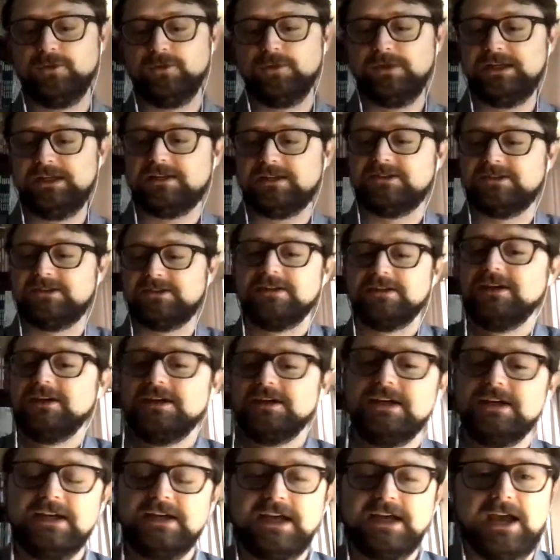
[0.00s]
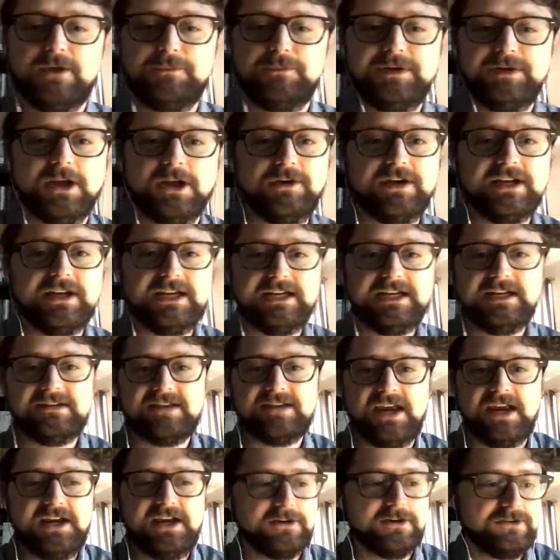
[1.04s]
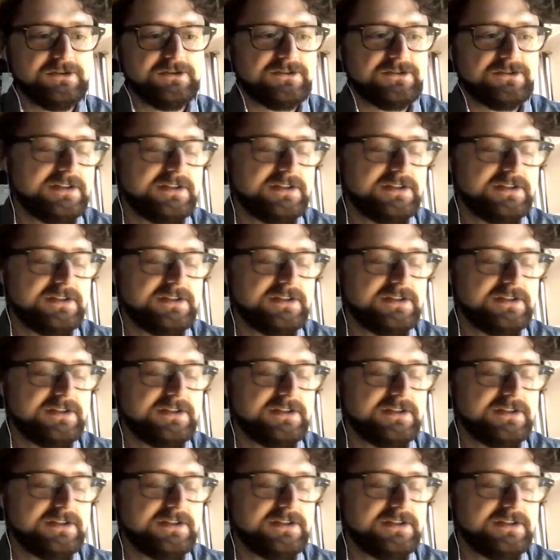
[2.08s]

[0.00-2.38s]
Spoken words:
weeks and we don't get any takers.